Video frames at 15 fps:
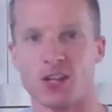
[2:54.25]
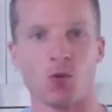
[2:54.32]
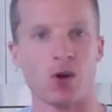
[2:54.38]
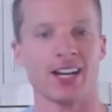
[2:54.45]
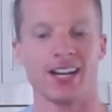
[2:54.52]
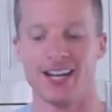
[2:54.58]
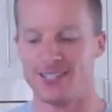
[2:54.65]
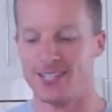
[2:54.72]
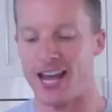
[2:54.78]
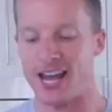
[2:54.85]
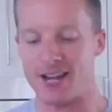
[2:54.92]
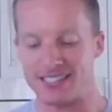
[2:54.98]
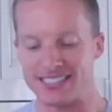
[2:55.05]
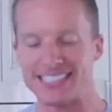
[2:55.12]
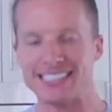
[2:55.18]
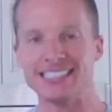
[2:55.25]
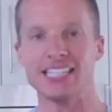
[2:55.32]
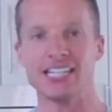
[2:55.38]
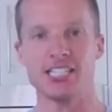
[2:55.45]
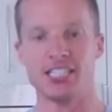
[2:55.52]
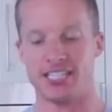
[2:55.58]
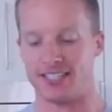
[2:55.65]
What can I say?
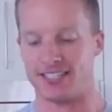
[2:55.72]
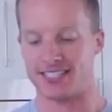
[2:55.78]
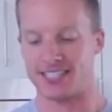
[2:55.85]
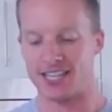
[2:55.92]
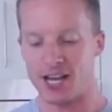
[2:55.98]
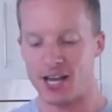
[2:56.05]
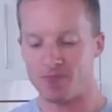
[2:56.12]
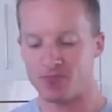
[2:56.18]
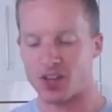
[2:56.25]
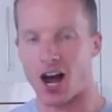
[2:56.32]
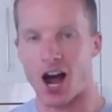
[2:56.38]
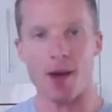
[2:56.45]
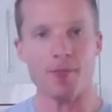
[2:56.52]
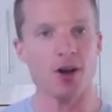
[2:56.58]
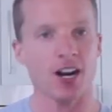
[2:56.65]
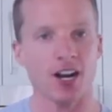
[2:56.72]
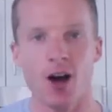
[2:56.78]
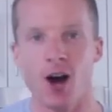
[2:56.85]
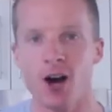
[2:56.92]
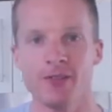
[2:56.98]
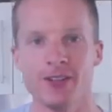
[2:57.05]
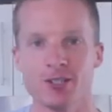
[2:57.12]
Delicious. I'm not a
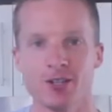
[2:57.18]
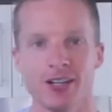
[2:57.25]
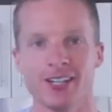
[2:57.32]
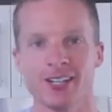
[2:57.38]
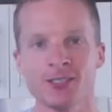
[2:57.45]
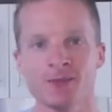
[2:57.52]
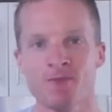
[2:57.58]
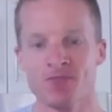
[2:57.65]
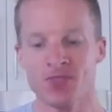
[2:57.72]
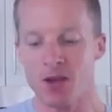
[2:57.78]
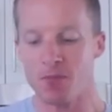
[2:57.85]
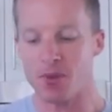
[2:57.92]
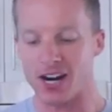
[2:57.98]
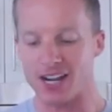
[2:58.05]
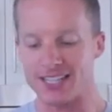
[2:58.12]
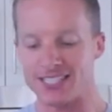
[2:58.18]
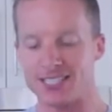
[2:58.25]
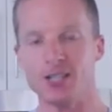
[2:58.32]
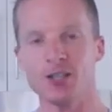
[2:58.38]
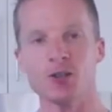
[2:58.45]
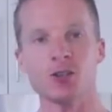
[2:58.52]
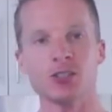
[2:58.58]
coffee drinker, but I
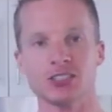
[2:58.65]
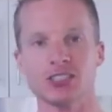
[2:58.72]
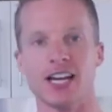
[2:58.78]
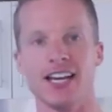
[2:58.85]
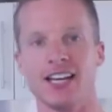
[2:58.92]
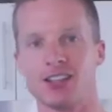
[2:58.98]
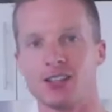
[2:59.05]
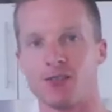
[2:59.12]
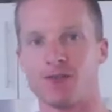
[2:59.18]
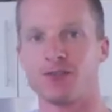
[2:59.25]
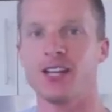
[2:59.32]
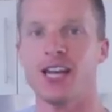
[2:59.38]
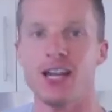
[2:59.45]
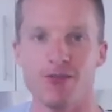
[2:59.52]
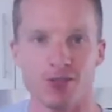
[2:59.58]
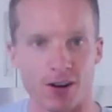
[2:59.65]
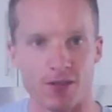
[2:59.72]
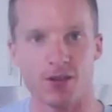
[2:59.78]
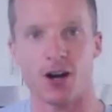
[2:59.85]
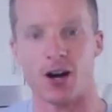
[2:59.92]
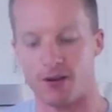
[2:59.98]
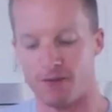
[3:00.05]
still like the flavor
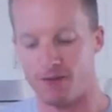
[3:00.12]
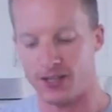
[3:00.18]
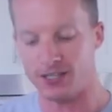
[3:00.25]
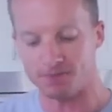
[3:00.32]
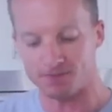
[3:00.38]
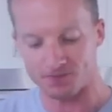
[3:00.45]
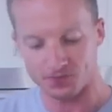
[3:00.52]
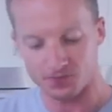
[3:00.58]
of coffee.